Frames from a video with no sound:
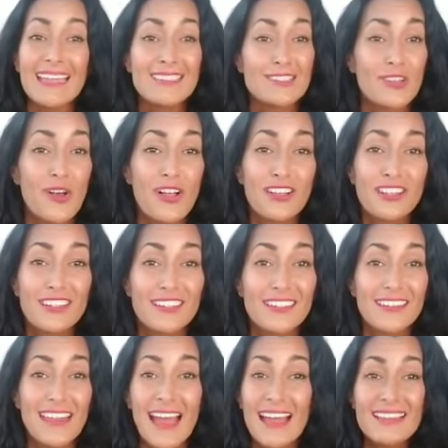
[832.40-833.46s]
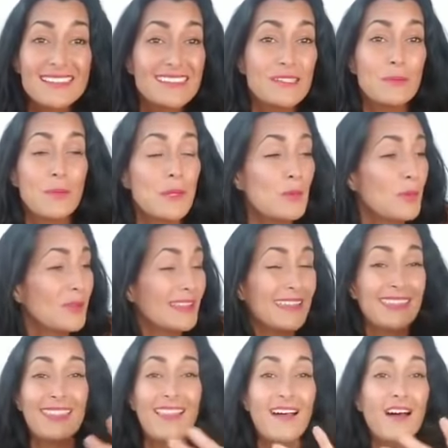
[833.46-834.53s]
it's all good. I see people
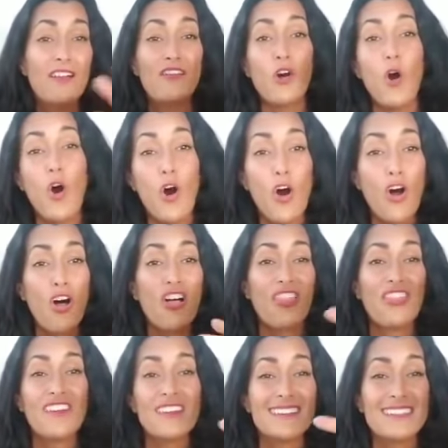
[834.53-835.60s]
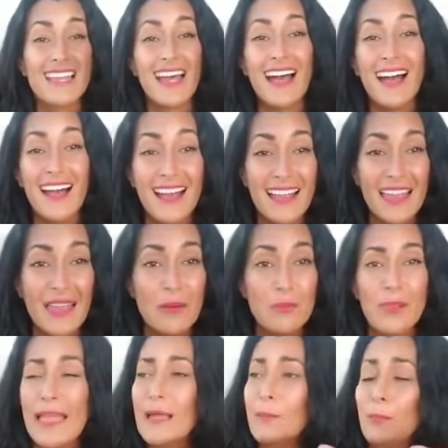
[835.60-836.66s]
in love all the
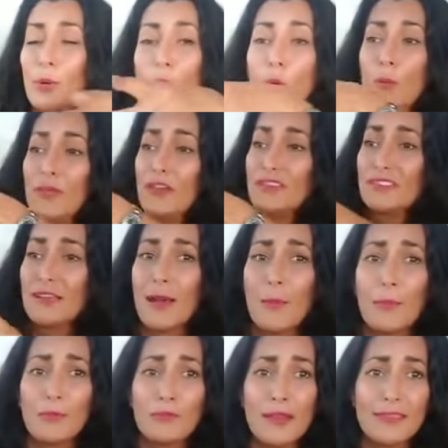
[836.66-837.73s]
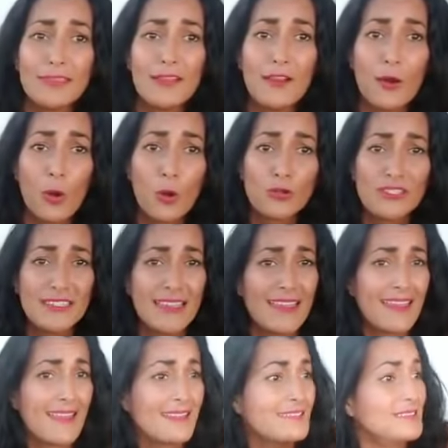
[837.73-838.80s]
time. Like, boom, there's a couple right there holding
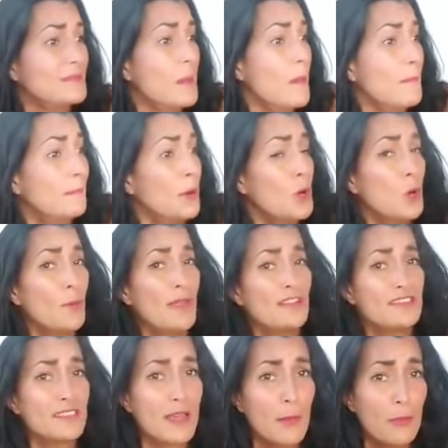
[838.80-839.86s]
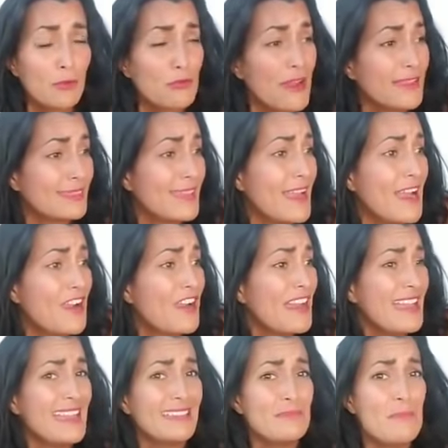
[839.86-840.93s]
hands. Boom, there's a couple right there
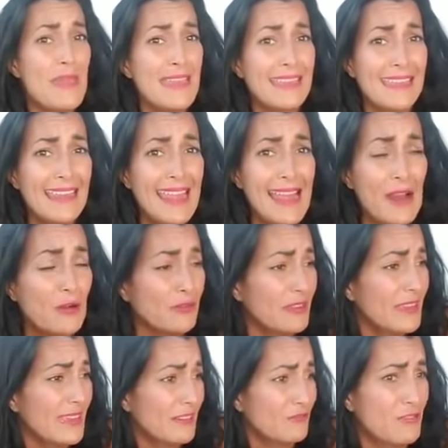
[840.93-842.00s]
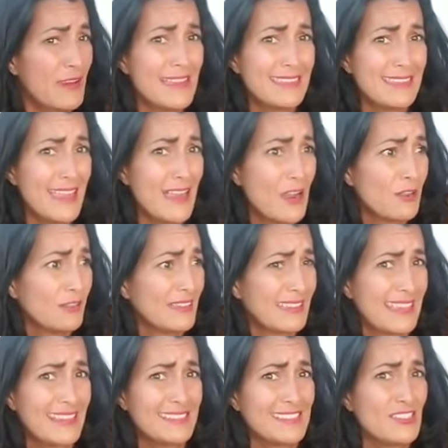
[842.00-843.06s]
making out right there, lick,
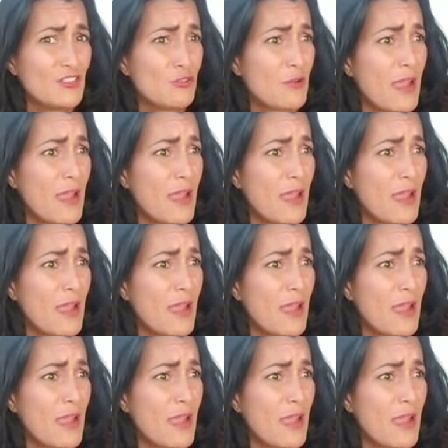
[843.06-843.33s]
kiss, and